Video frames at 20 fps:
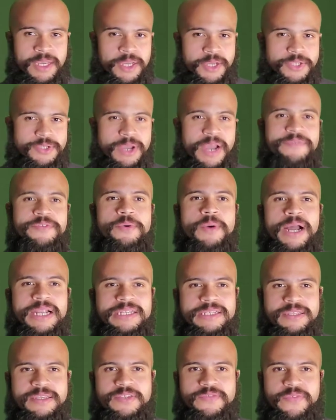So after
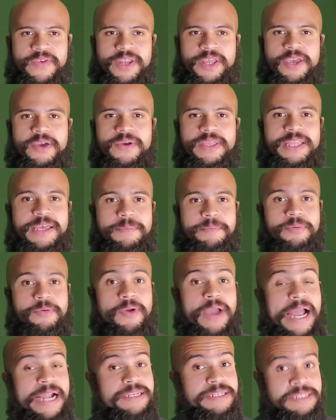watching this video and then
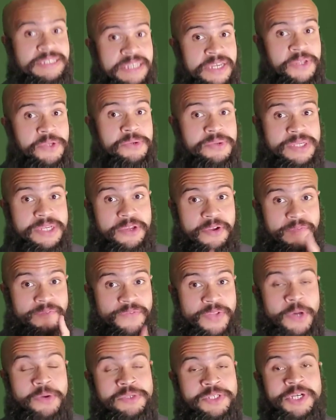practicing using your
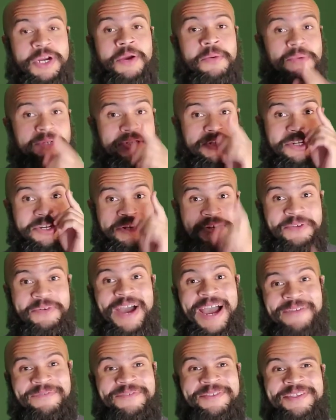flowchart, which you're going to do
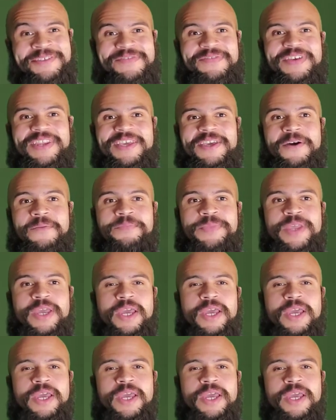after this video,